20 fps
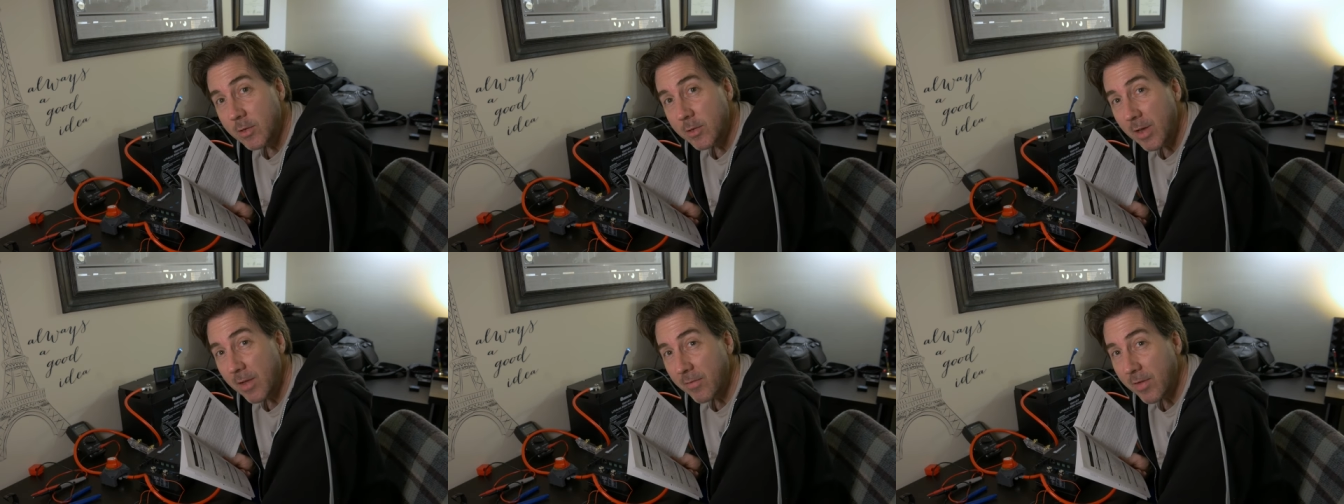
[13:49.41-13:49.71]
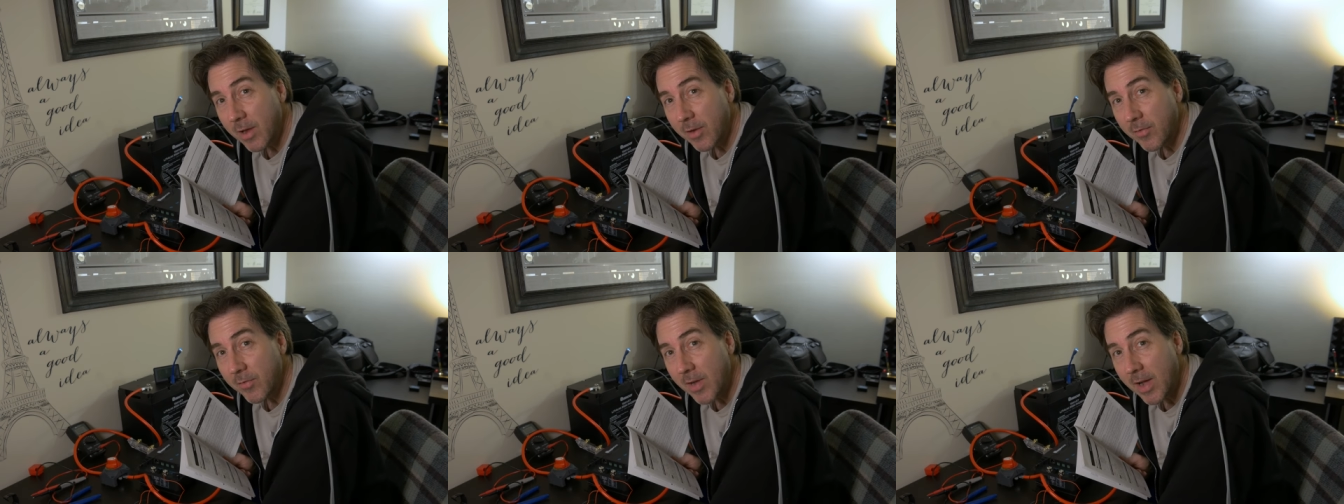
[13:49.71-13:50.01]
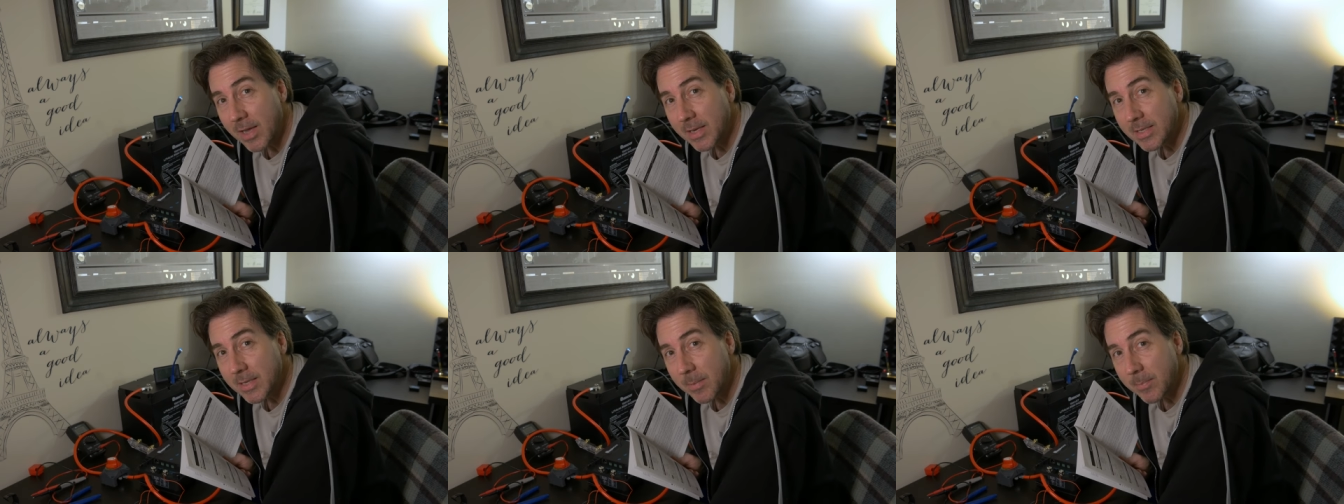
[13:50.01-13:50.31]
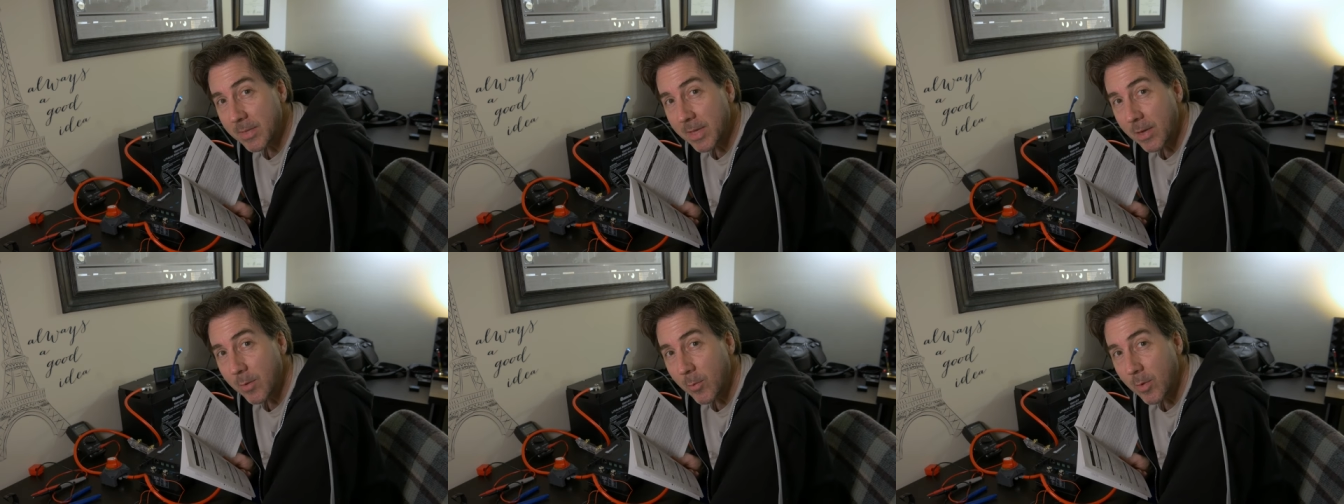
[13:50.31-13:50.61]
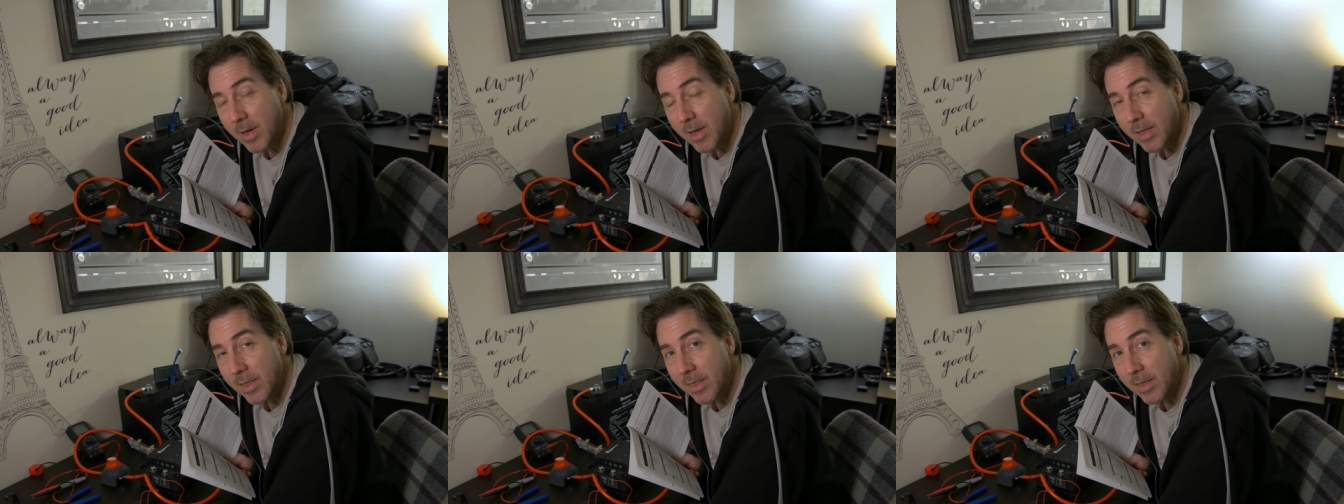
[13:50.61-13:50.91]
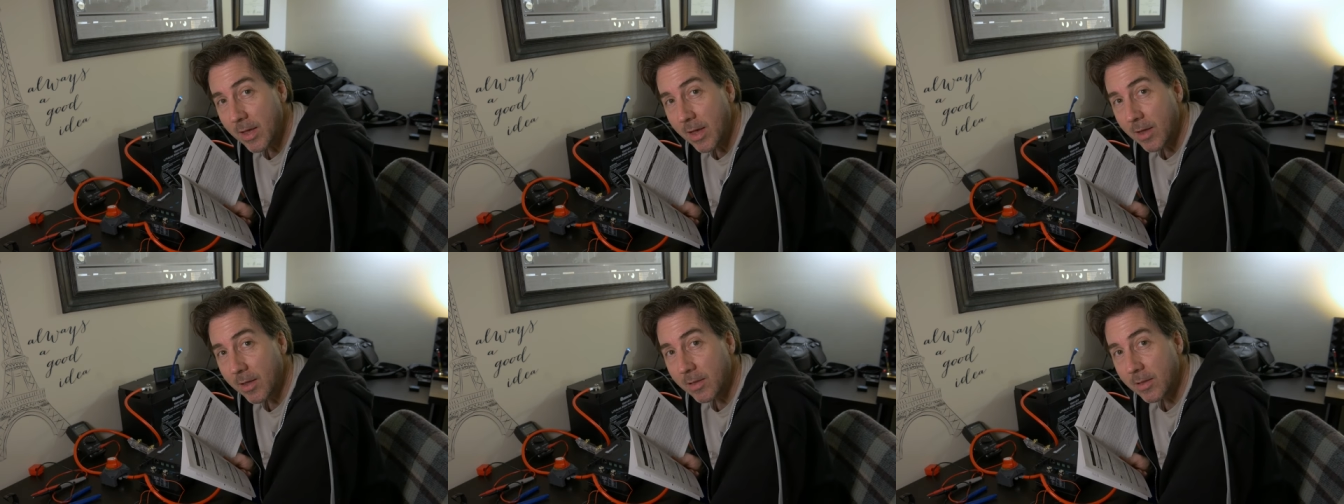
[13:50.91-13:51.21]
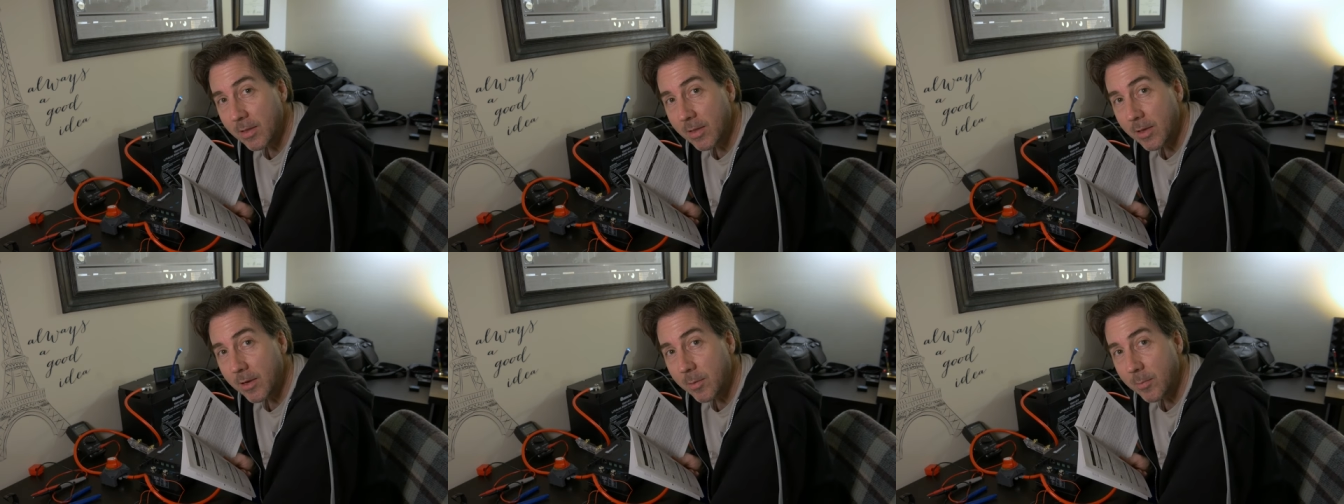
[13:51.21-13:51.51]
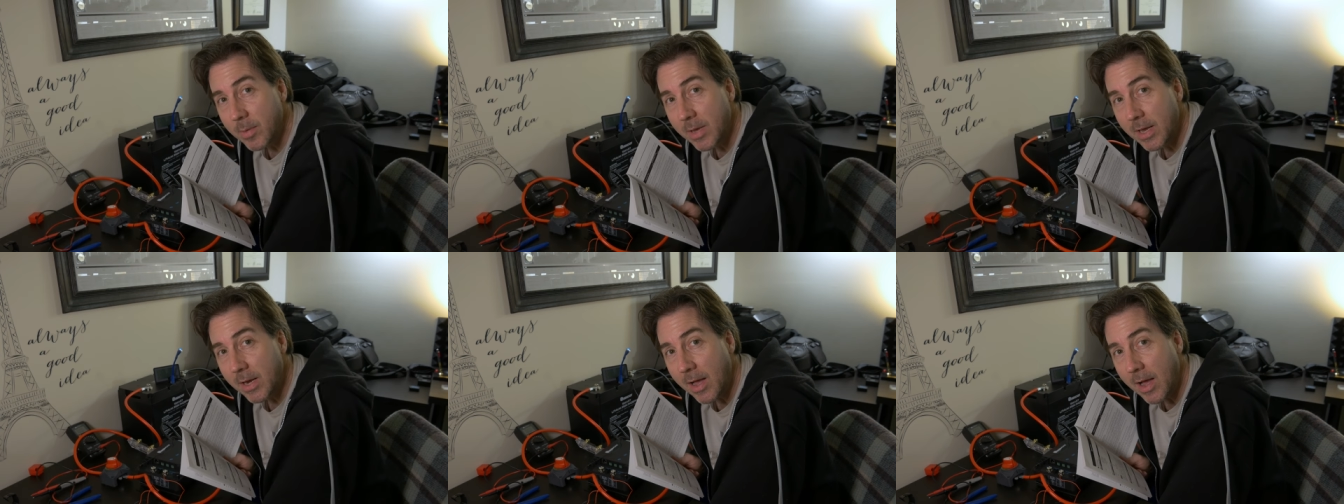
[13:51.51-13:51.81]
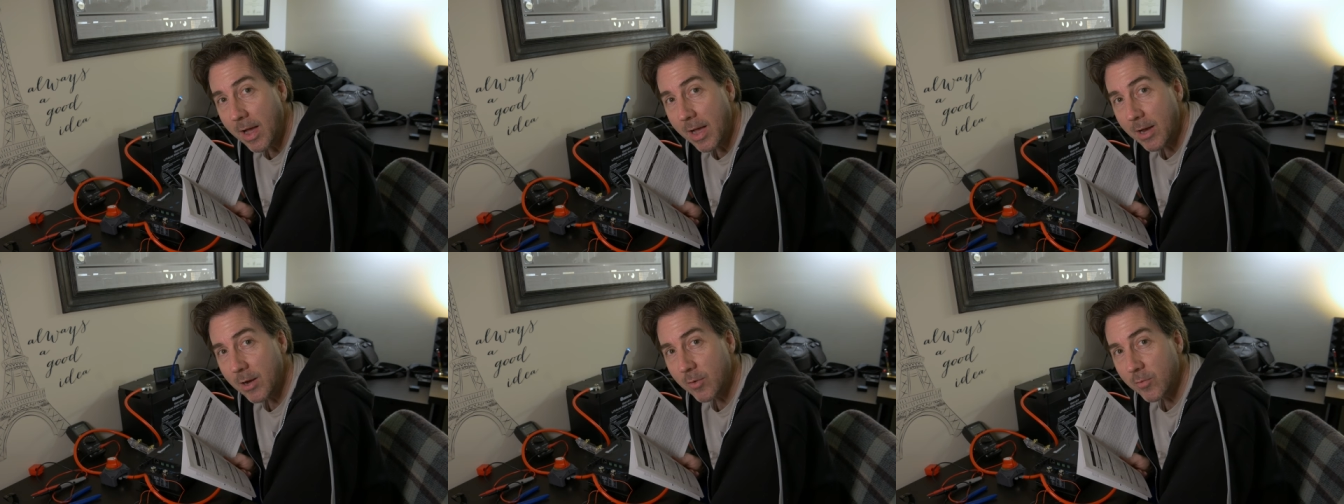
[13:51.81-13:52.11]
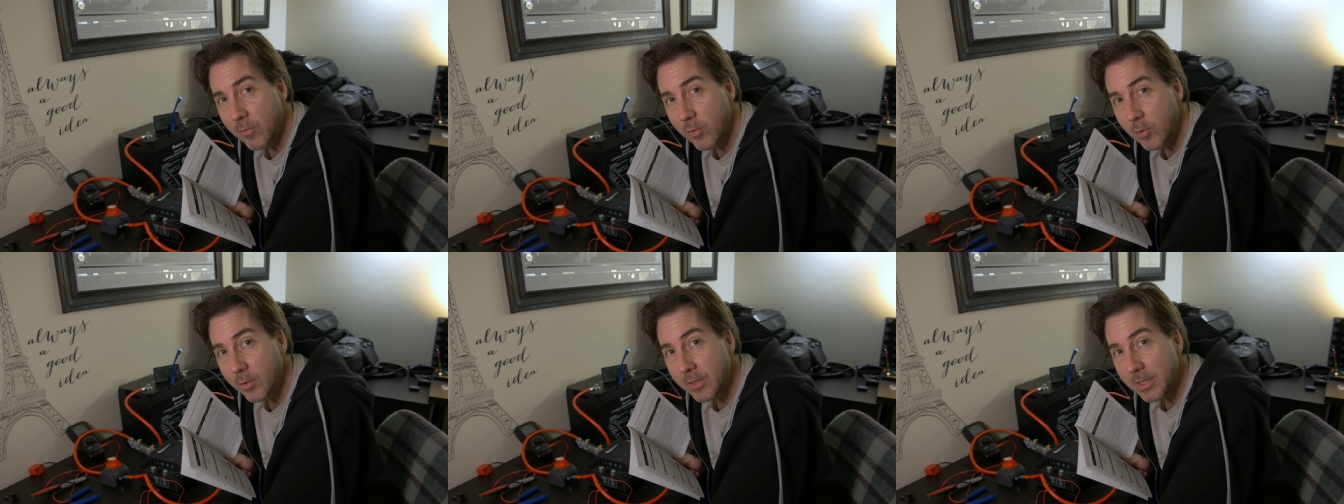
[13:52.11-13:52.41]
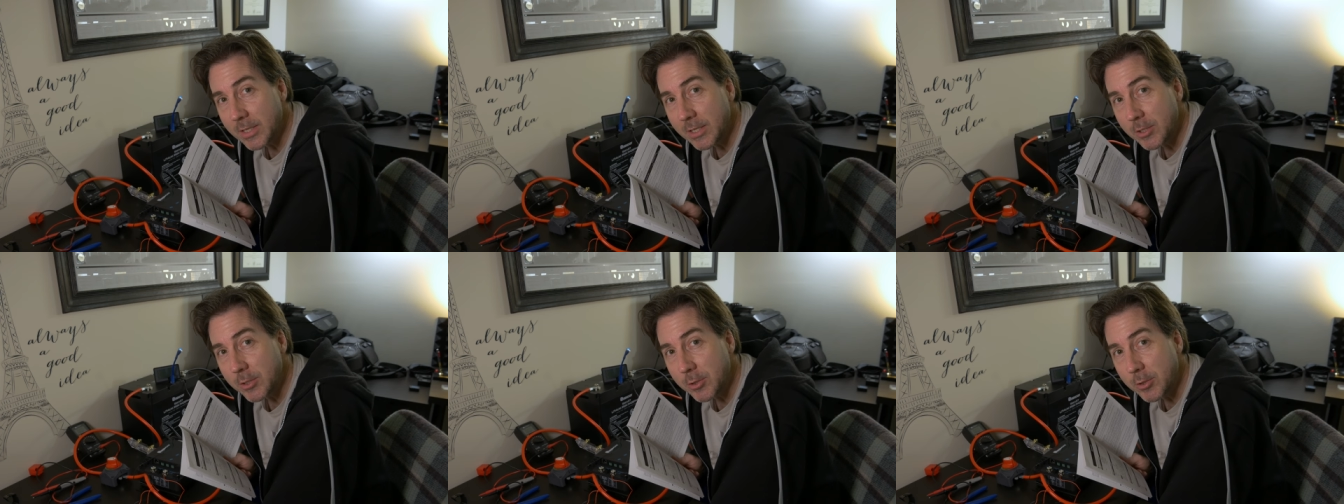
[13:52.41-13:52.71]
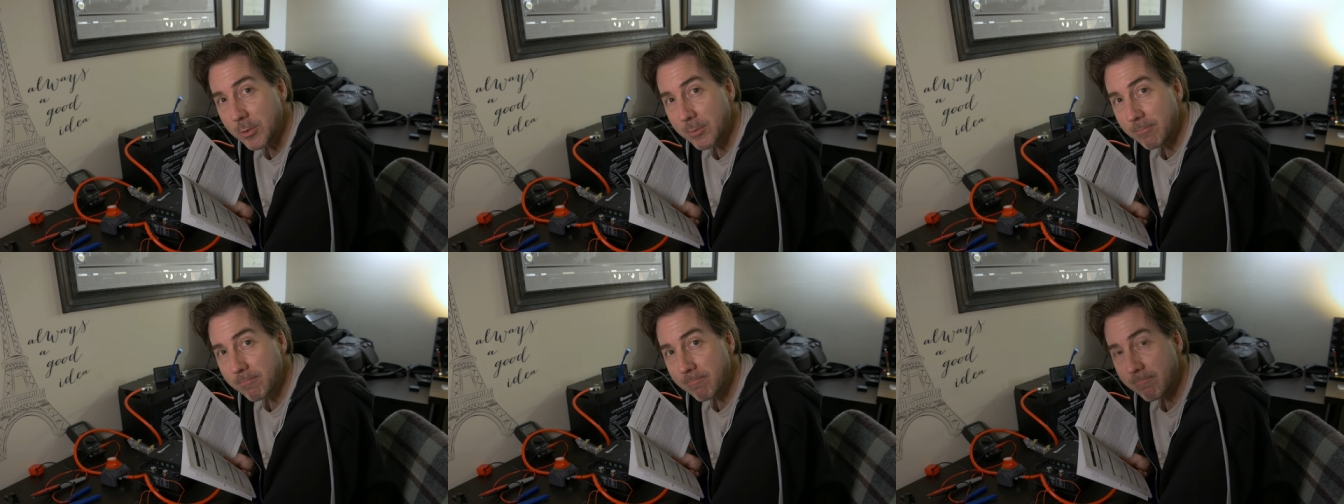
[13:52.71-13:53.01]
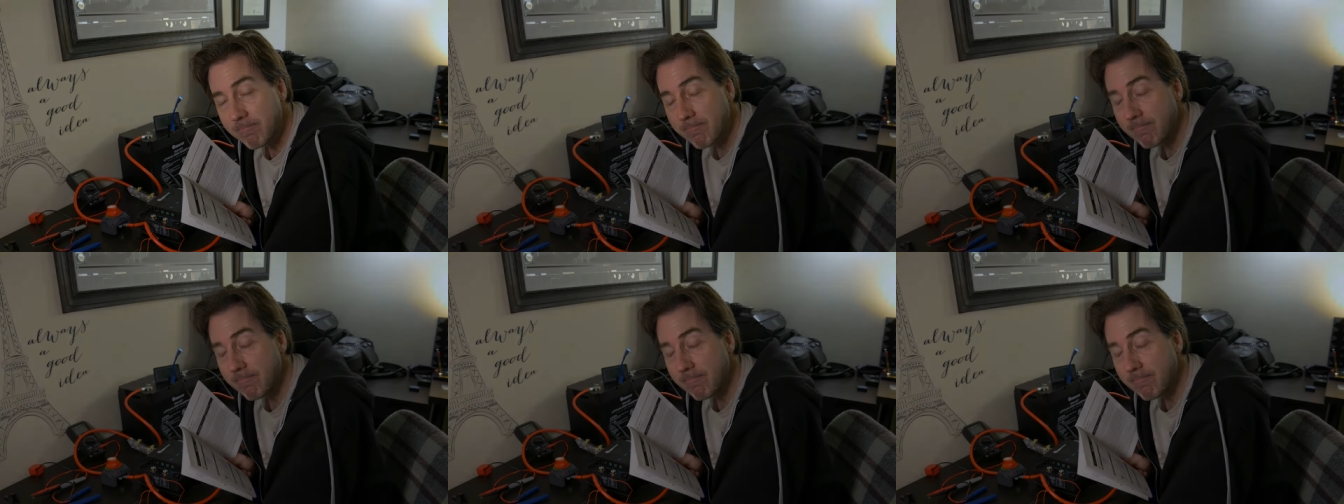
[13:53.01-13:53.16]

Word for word: So I've got to find something with a little bit higher voltage.